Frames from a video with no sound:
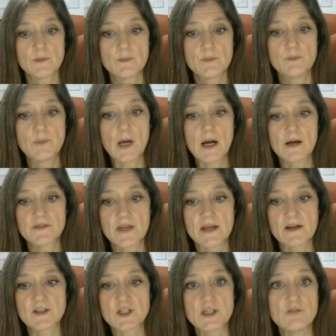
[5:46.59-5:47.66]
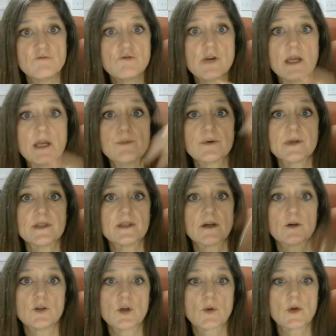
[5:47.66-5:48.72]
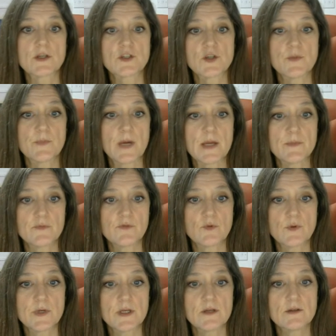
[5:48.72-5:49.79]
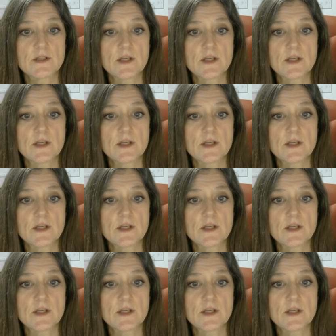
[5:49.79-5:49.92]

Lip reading: but they actually reprint that on your question paper for you.